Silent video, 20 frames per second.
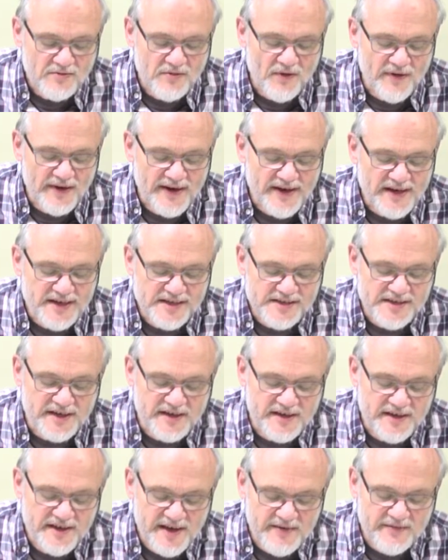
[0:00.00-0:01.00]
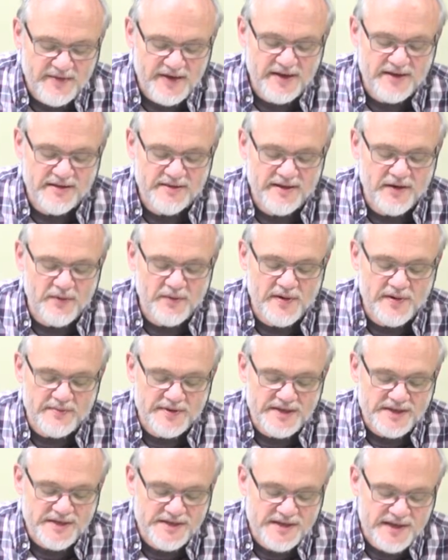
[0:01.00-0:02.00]
For it is in giving that we
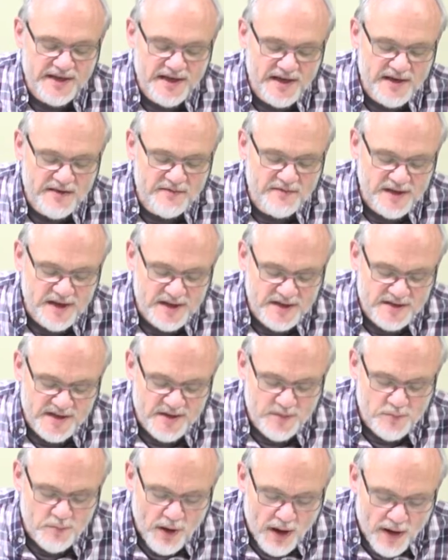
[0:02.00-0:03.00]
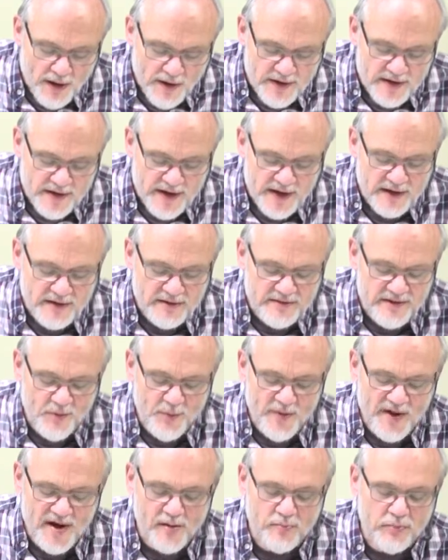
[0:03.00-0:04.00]
receive, it is in pardoning
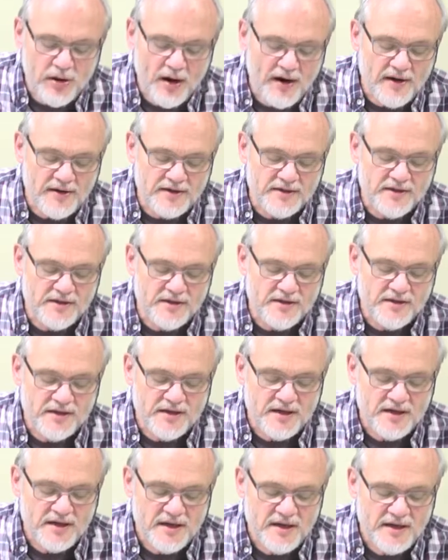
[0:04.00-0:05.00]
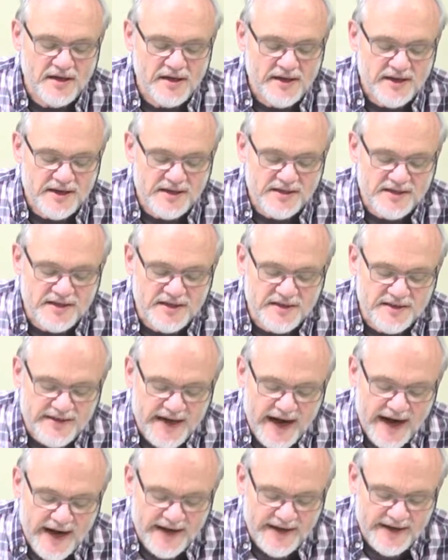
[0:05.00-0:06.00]
that we are pardoned, it's in
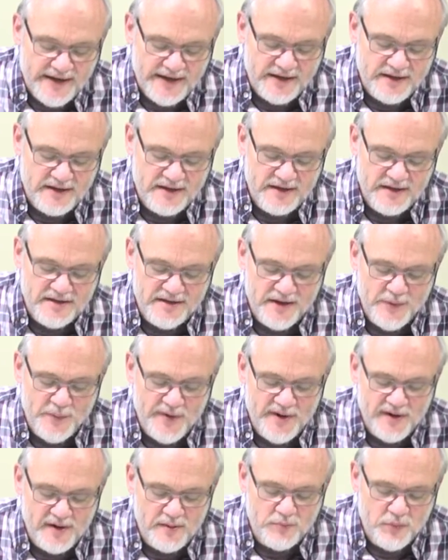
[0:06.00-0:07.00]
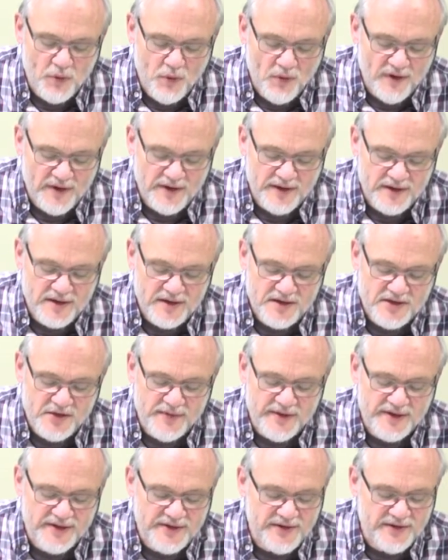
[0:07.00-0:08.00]
dying that we are born
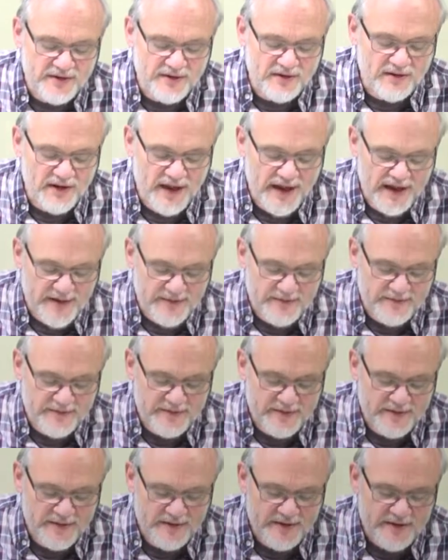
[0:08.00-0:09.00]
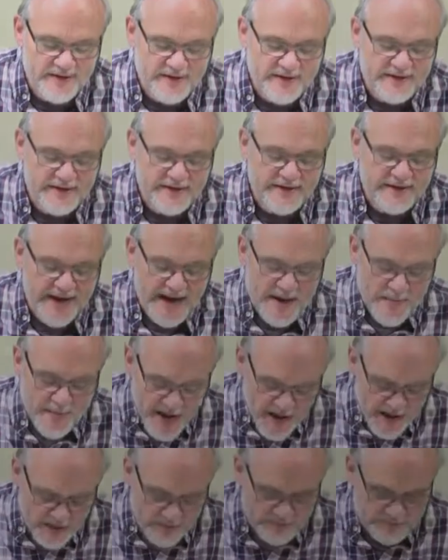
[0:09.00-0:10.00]
to eternal life.
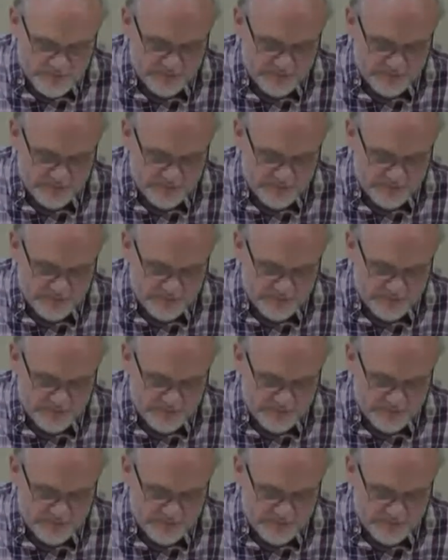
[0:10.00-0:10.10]
Amen.